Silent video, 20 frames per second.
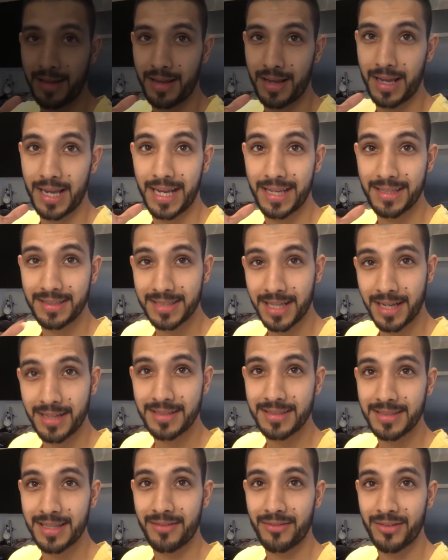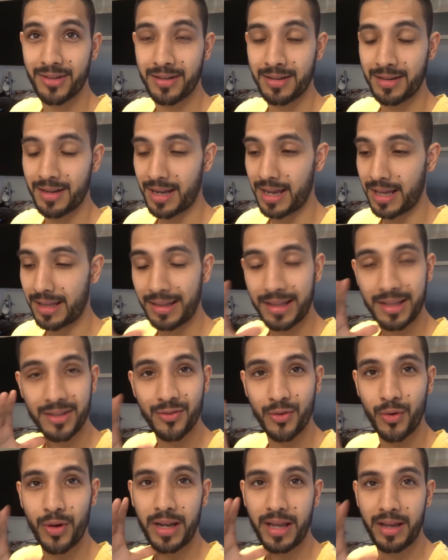day. It's 10 to 7 and this
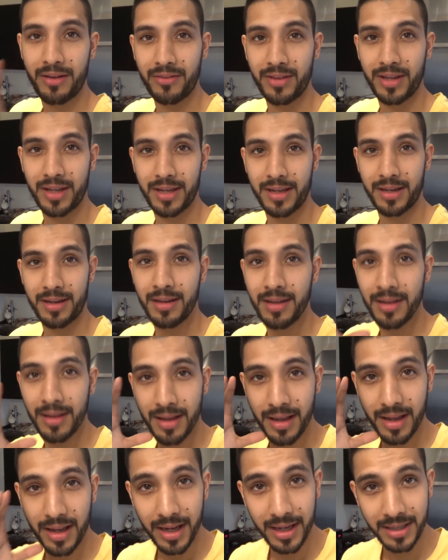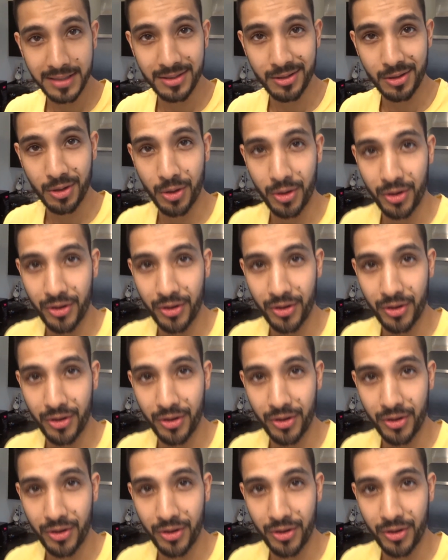full day of eating isn't going